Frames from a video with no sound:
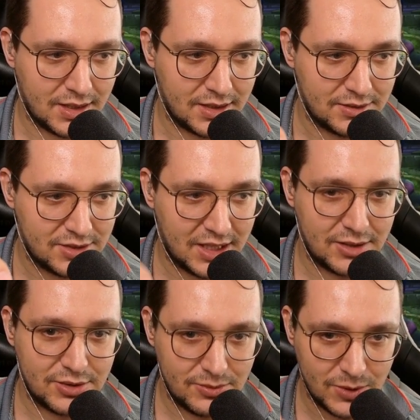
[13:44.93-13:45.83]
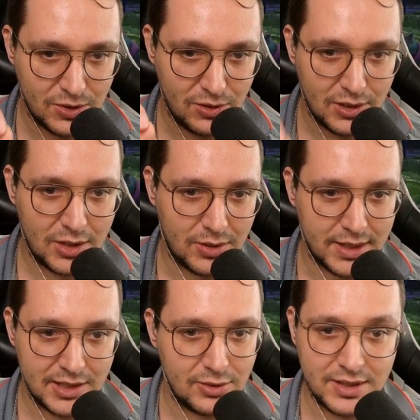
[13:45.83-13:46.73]
sounds will go lower,
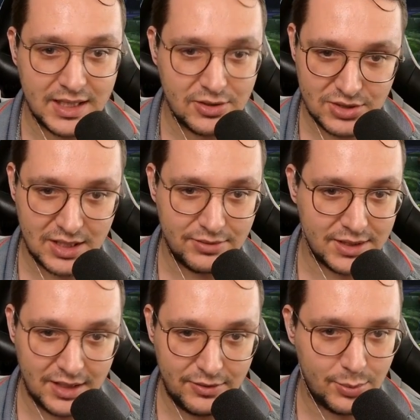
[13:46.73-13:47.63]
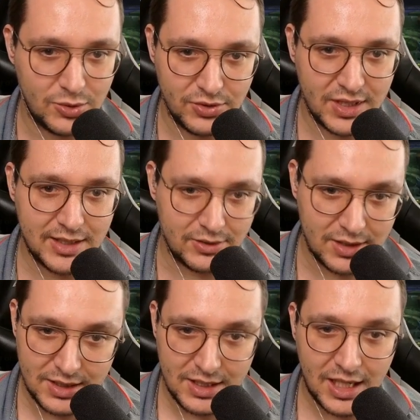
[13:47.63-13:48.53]
including then your sound effect if you put it on dialogue.
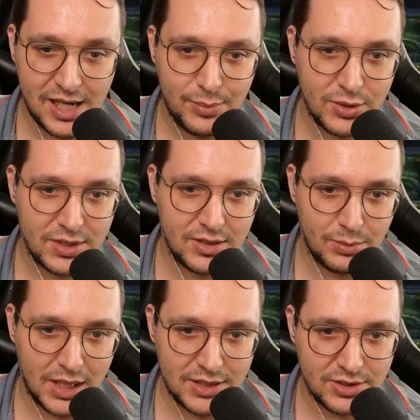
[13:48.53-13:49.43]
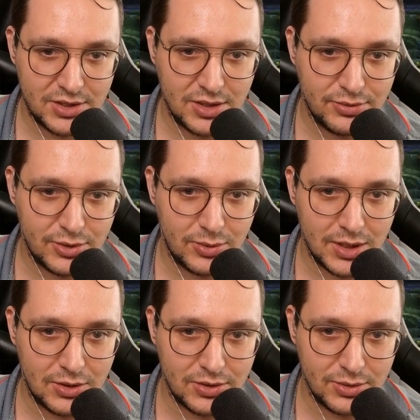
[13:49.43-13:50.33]
I put it here on master, you can follow
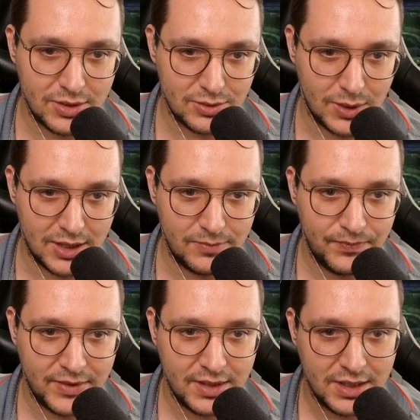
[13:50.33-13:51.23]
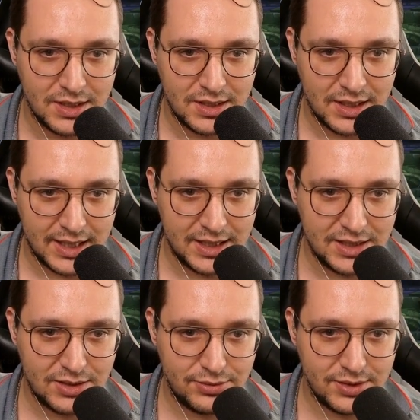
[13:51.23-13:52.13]
along, do it as well. And
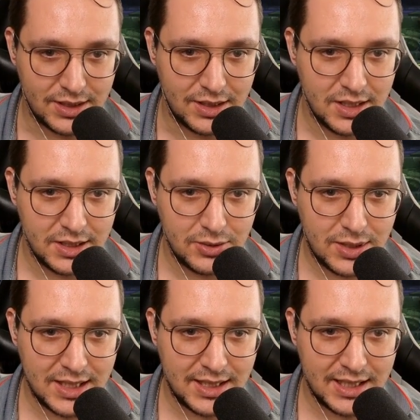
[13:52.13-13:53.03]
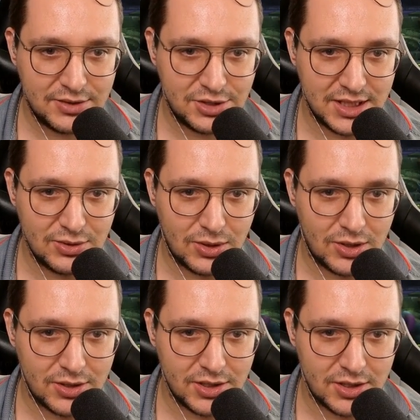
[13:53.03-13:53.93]
here's the thing, you can add single
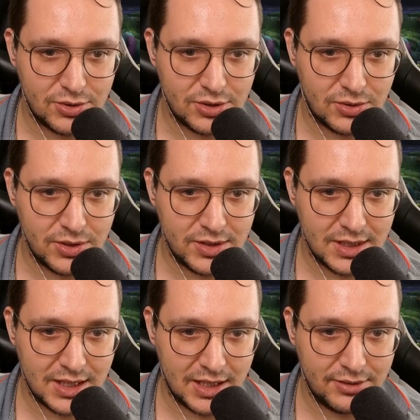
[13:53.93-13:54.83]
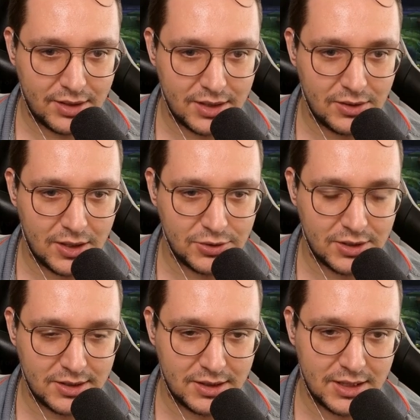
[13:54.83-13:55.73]
audios, or you can have
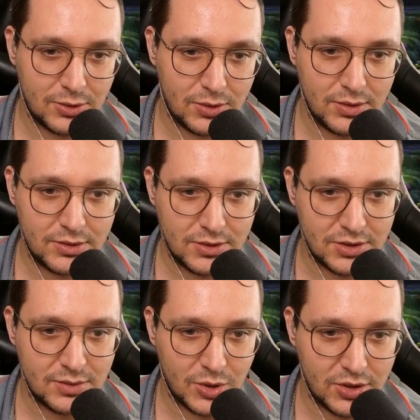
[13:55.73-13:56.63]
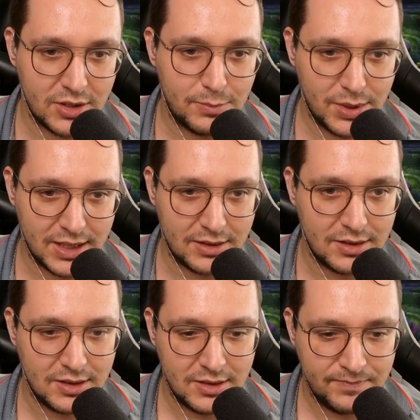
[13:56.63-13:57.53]
a whole custom audio pack.
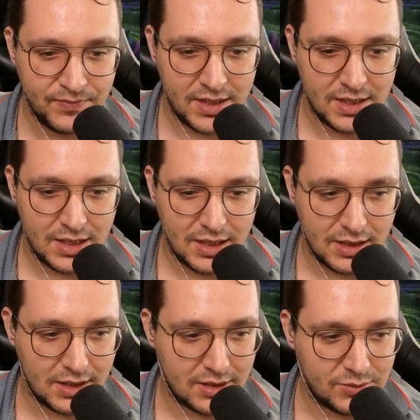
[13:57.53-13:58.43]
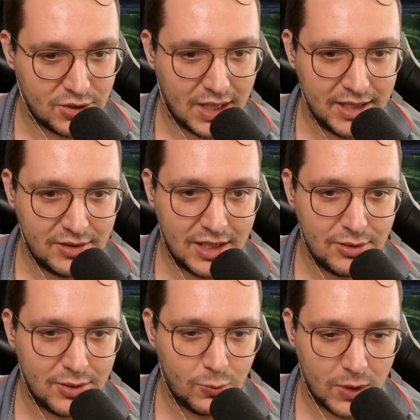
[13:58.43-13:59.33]
So I
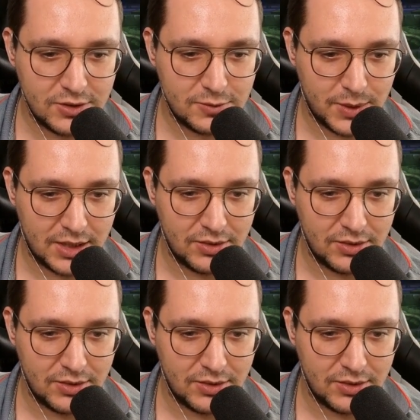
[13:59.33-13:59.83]
downloaded one spell.